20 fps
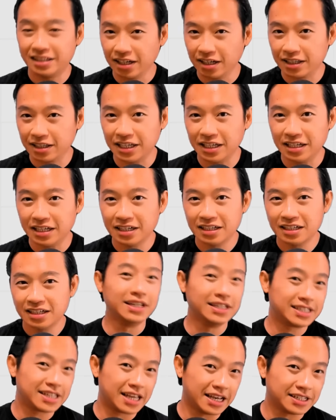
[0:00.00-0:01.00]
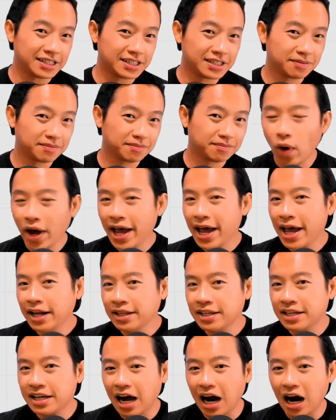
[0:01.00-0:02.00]
the 30 in this case.
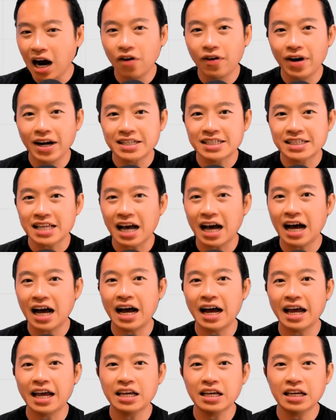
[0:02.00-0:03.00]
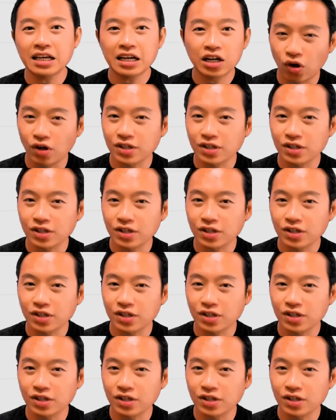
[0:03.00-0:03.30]
When the RSI